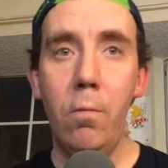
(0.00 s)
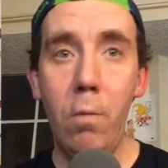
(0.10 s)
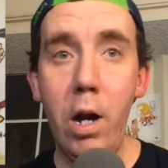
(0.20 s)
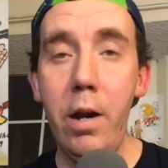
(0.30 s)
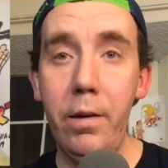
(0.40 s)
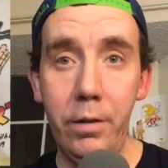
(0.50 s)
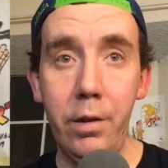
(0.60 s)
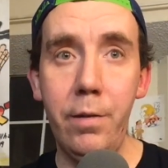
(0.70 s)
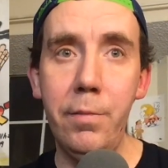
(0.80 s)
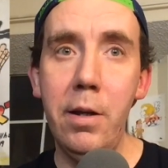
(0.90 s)
Why I
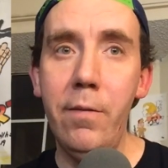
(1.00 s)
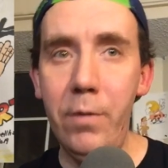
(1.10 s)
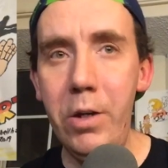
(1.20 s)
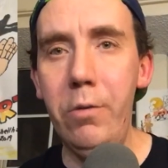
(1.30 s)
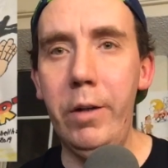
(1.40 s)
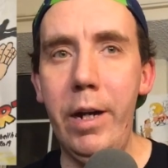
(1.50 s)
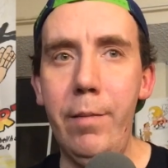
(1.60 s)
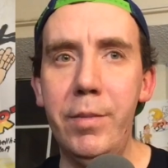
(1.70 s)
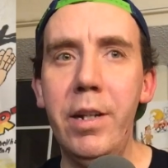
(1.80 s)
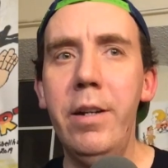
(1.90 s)
love video
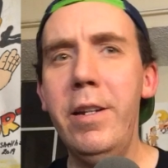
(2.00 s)
games.